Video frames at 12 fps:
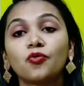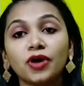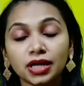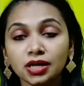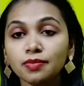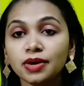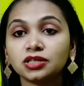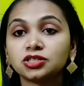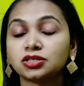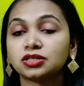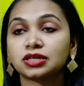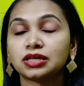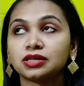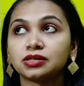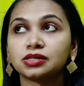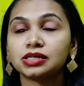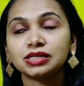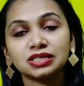very much
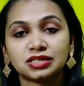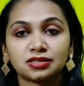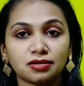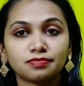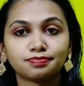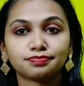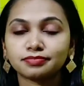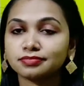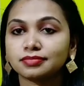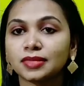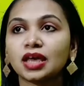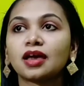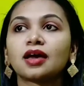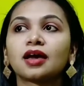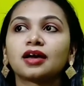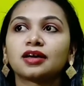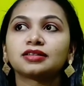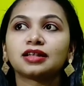in sun.
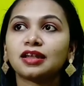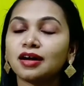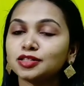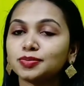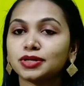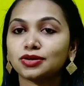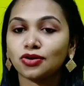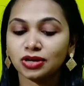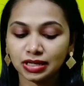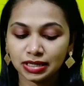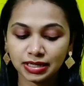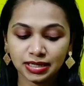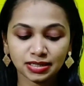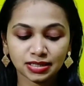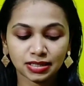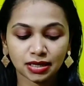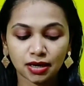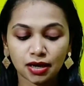And the last but not
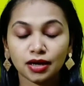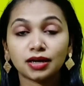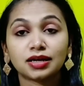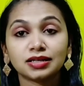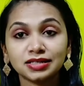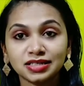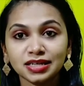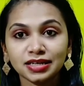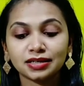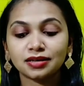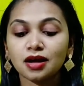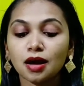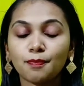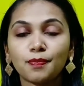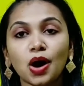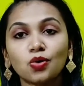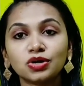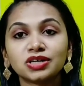least, consider a
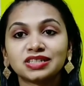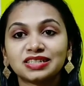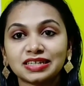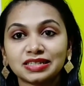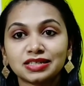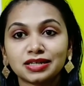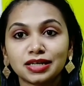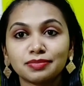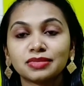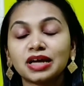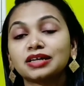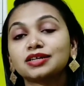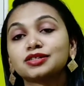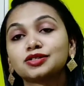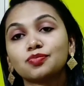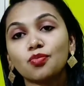powder sunscreen that